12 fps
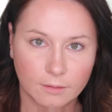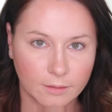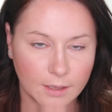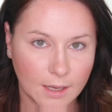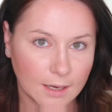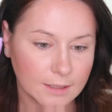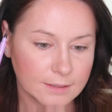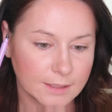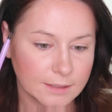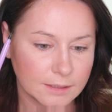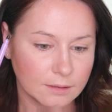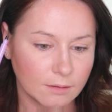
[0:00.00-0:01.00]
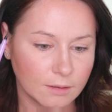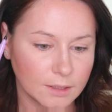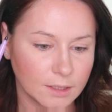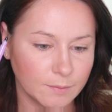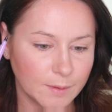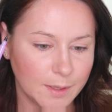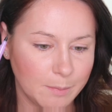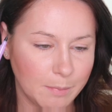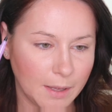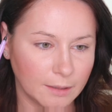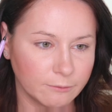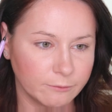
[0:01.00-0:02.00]
Okay, let's get started with the
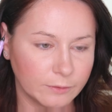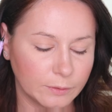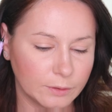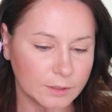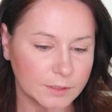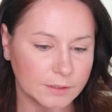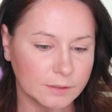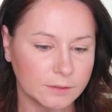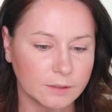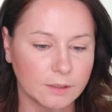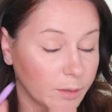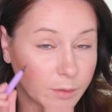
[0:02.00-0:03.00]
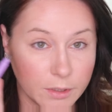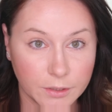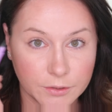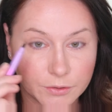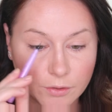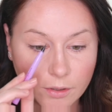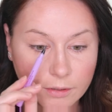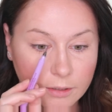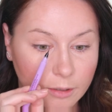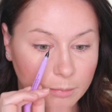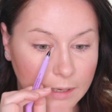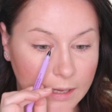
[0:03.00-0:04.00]
pen first. I'm gonna start
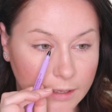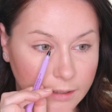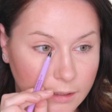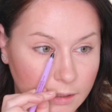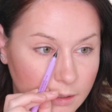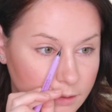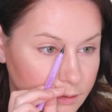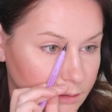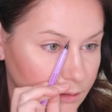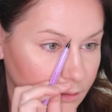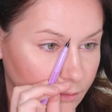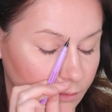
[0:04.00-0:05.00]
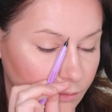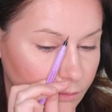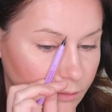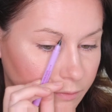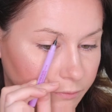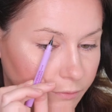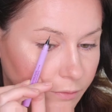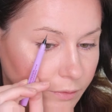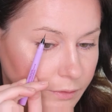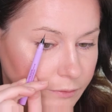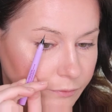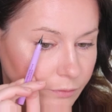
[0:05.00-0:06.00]
applying it on the
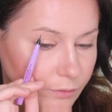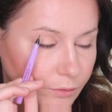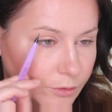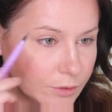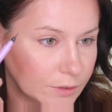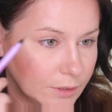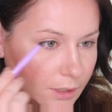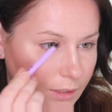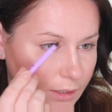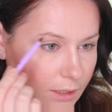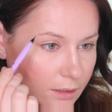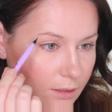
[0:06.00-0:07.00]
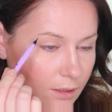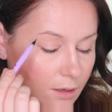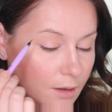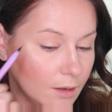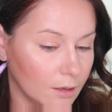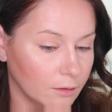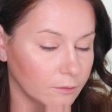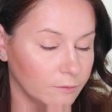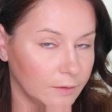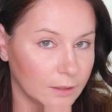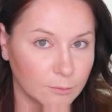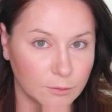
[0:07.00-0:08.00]
front first and then
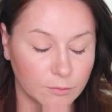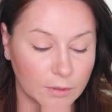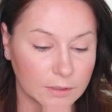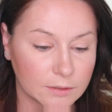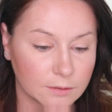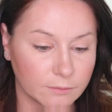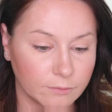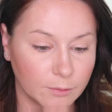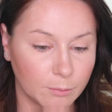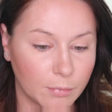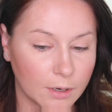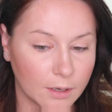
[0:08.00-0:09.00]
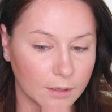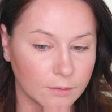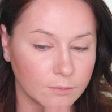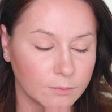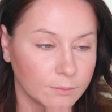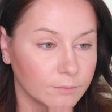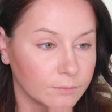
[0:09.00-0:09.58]
fill up the rest of the brow.